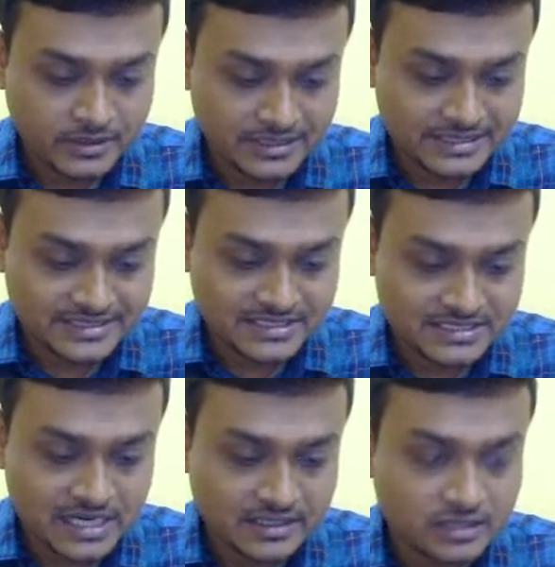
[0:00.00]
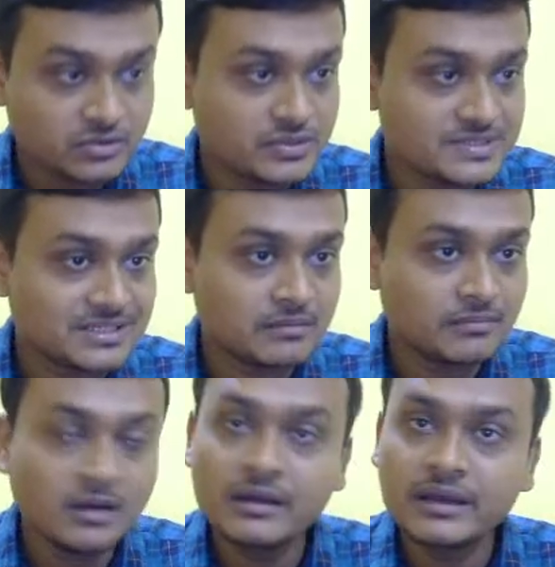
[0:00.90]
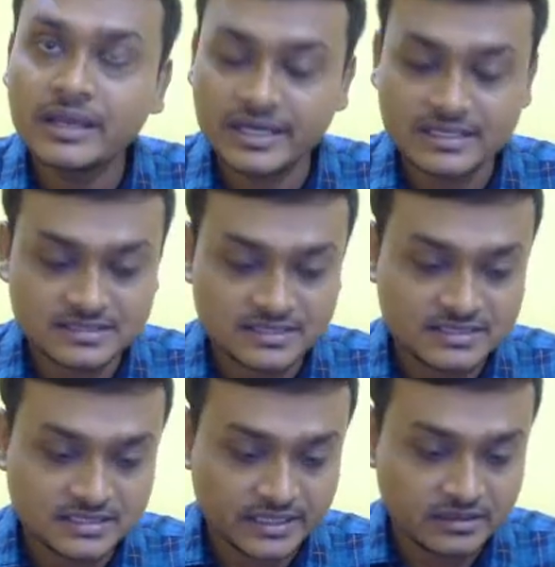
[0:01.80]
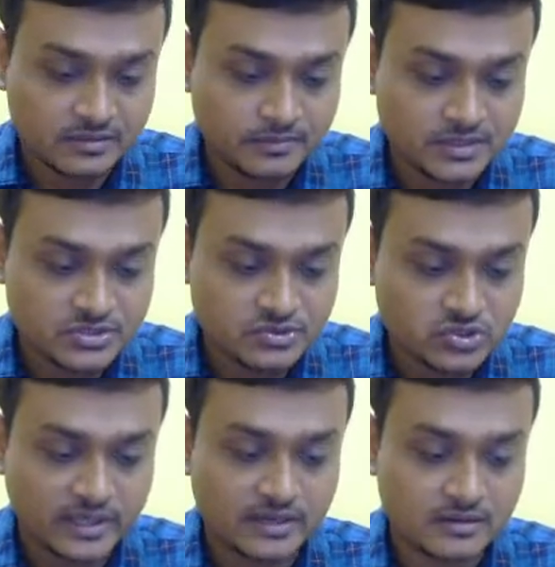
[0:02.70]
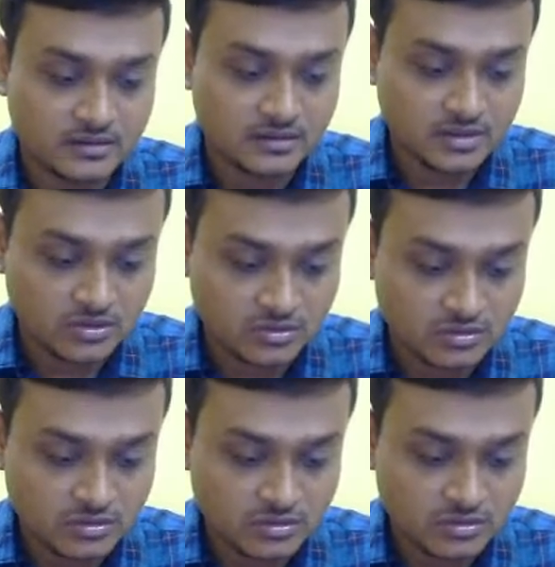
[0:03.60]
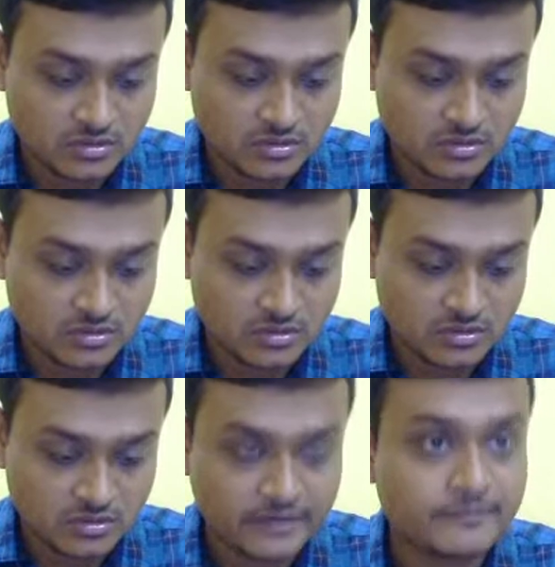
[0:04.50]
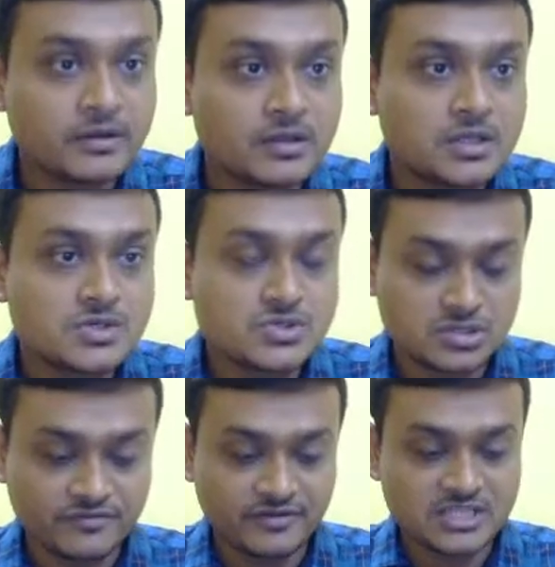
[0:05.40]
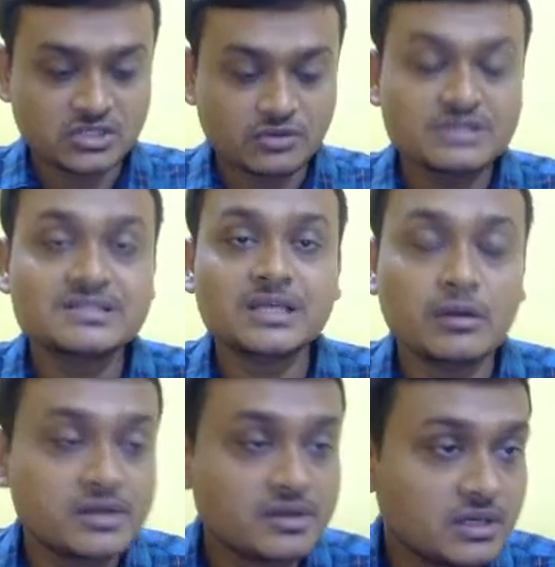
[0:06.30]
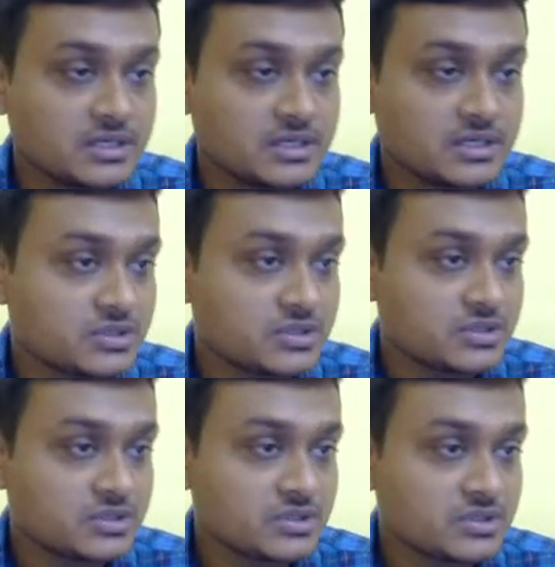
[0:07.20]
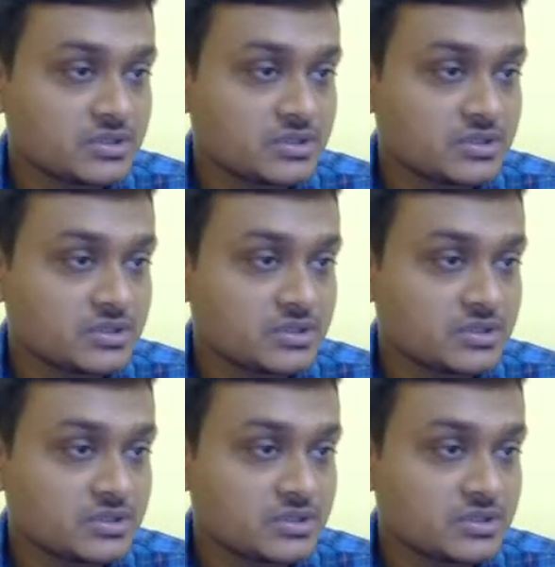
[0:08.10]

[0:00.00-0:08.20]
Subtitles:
let's get started with question number 869. Please do join. Do hurry up. So the first question is on your screen.